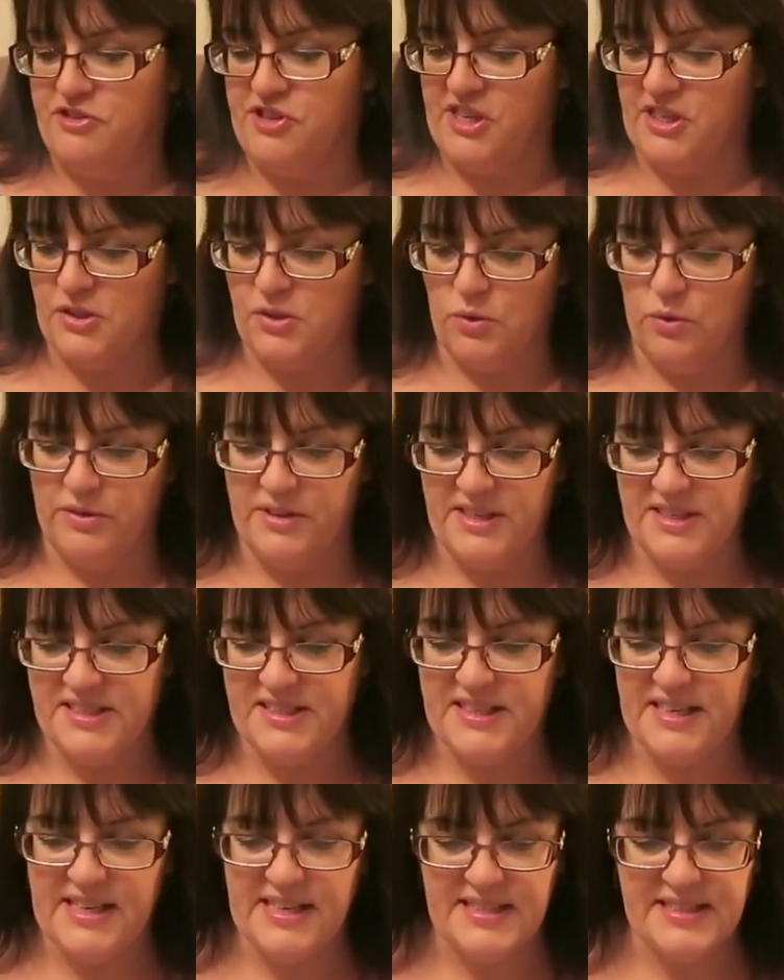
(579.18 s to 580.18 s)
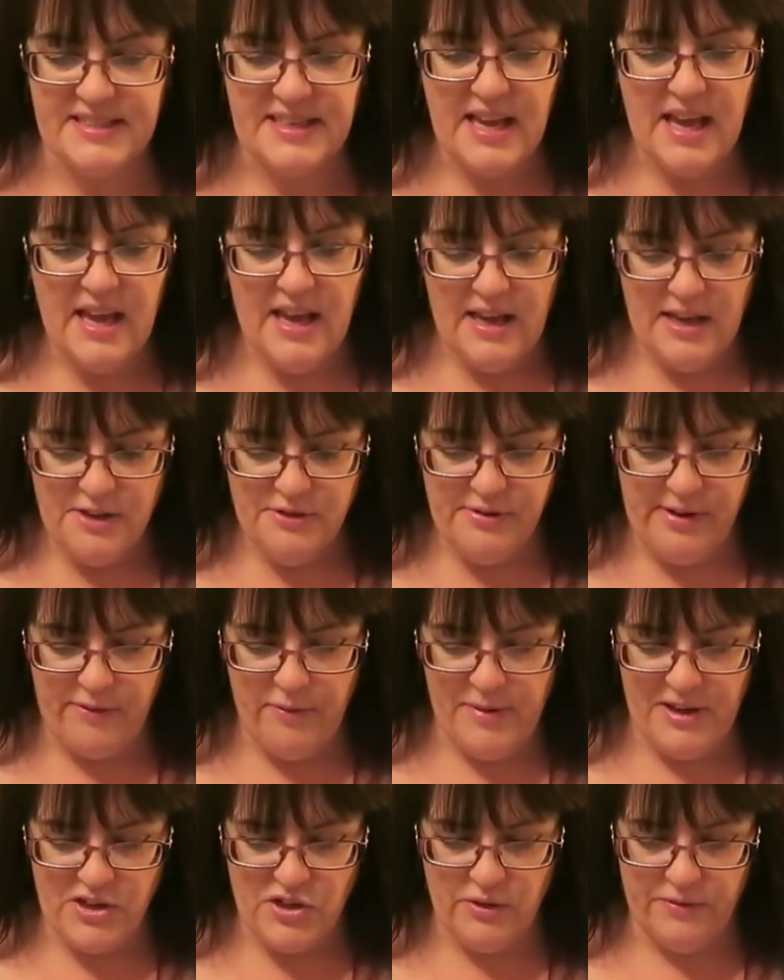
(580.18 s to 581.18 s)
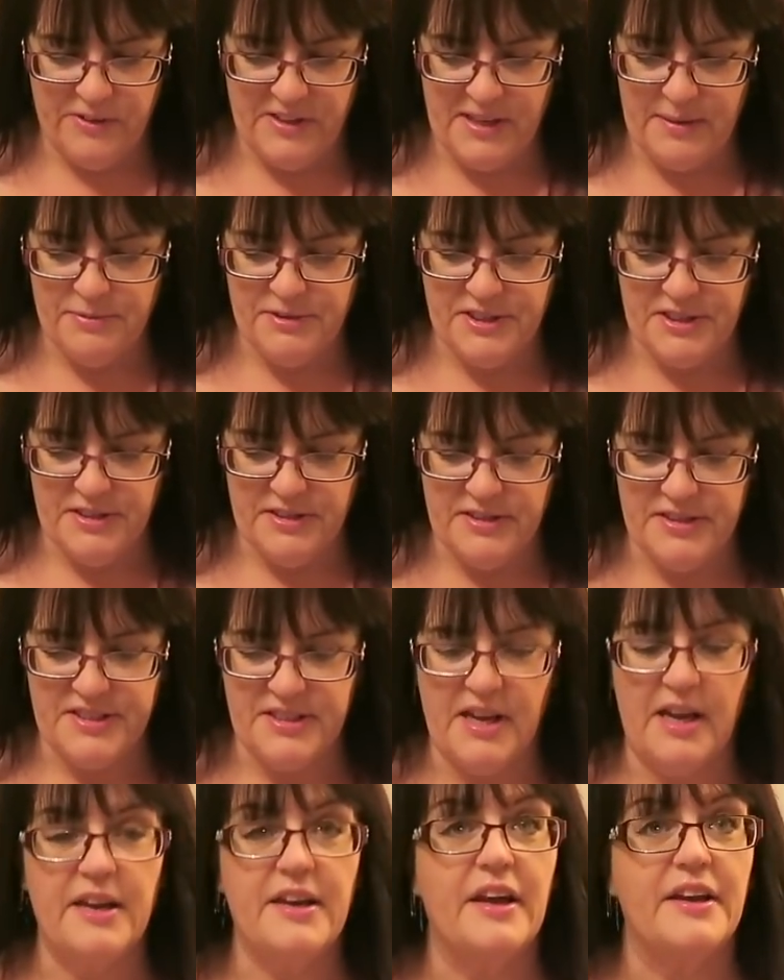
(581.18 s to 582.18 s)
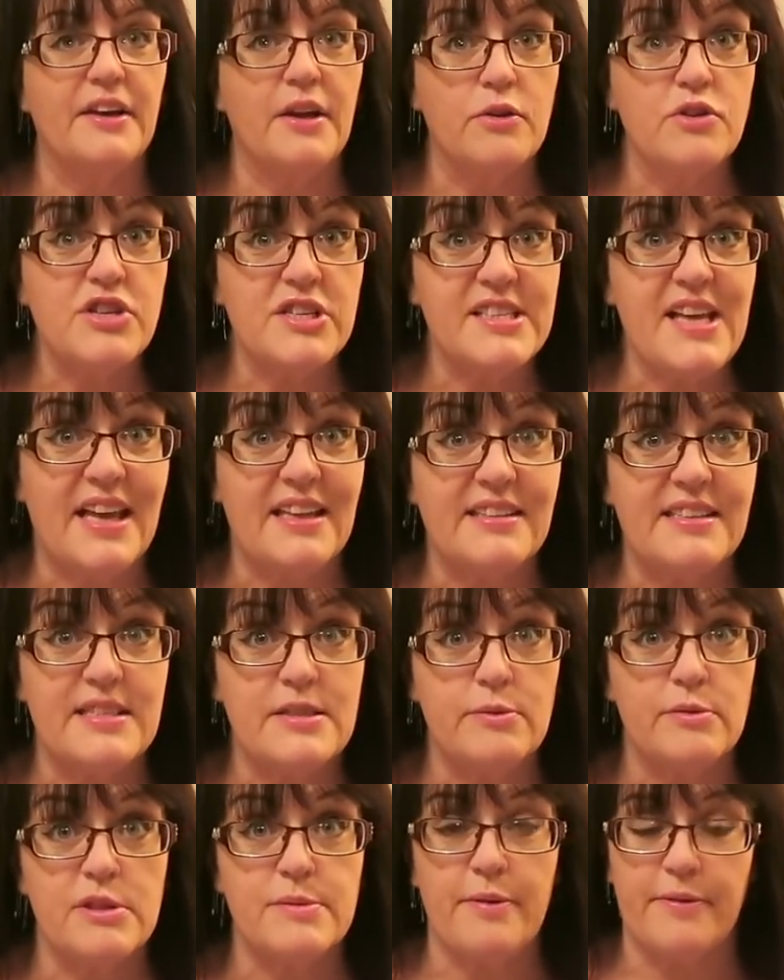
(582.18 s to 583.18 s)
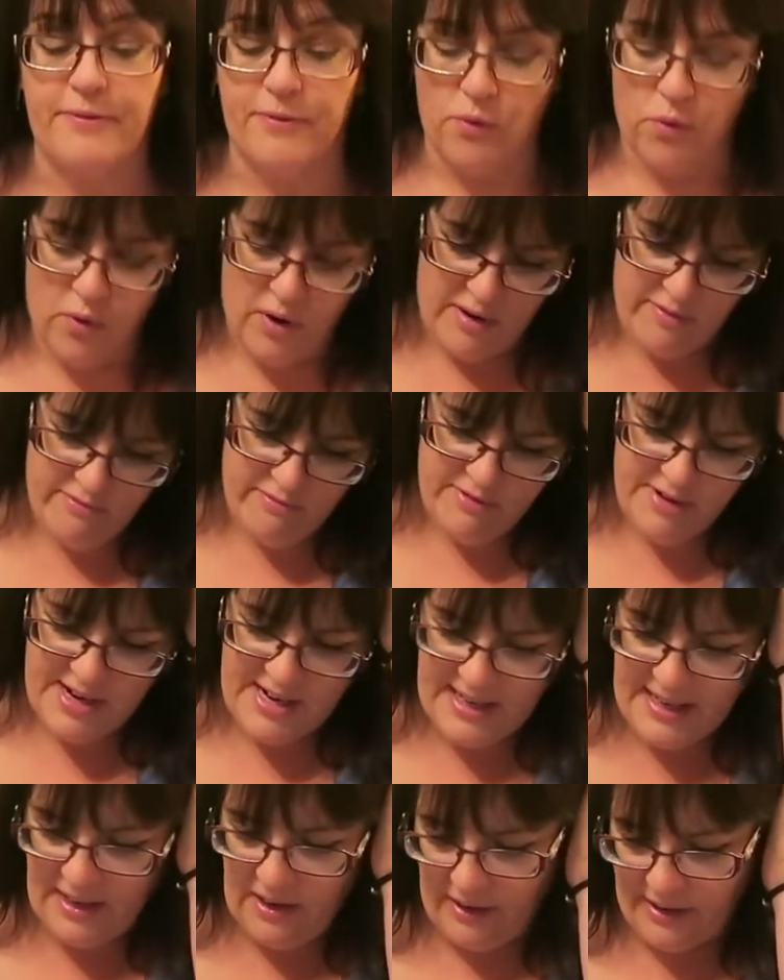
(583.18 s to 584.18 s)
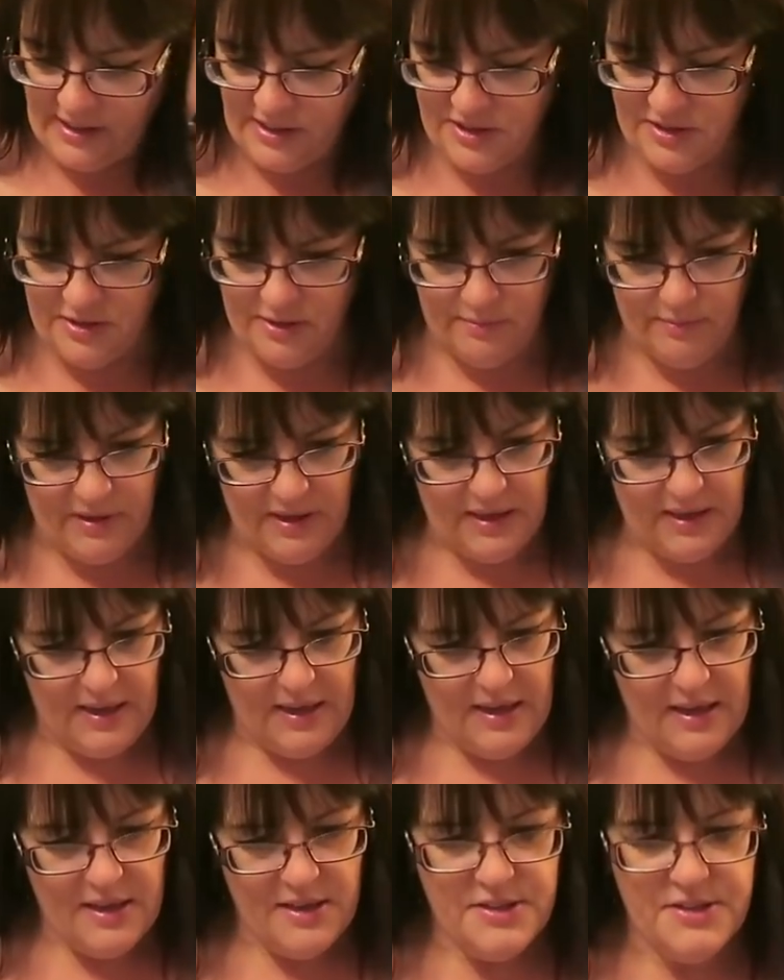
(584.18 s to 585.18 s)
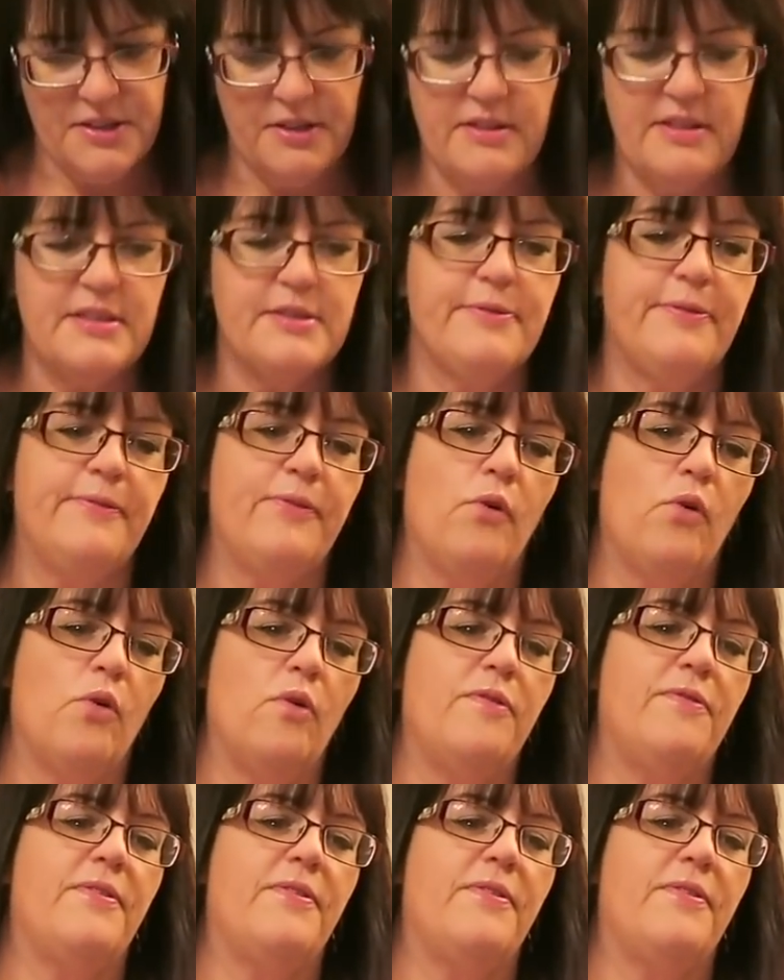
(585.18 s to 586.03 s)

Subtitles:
Jigsaw. This is Trevor Mitchell for Gibson's, and I know she's had these ones before and really liked them. So there's four